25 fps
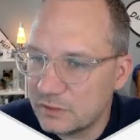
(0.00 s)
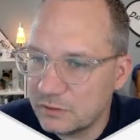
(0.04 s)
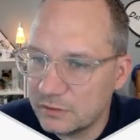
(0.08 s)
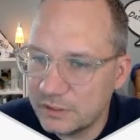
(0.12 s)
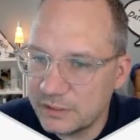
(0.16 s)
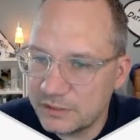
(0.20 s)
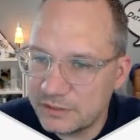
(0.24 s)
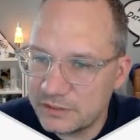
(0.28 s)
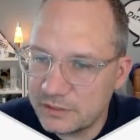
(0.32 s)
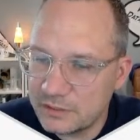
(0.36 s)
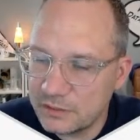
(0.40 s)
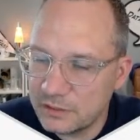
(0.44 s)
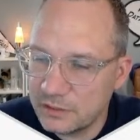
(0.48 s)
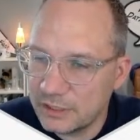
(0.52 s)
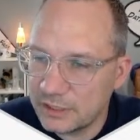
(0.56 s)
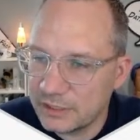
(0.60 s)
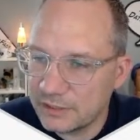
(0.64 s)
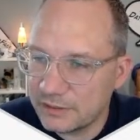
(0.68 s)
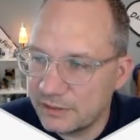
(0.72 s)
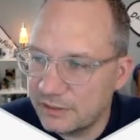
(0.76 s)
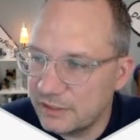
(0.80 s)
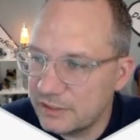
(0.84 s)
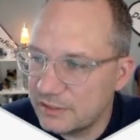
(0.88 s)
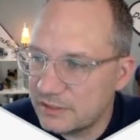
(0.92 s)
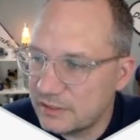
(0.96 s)
let's
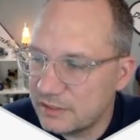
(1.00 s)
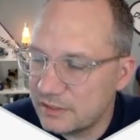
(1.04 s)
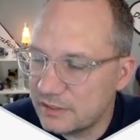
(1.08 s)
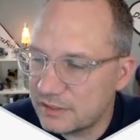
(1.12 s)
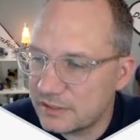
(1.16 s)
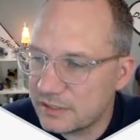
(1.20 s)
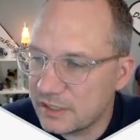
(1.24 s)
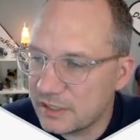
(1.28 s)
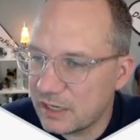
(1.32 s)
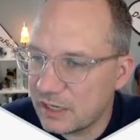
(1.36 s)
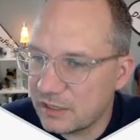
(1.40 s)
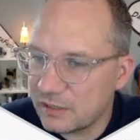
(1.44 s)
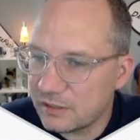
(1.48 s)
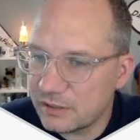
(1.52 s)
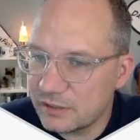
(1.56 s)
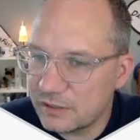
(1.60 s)
select this entire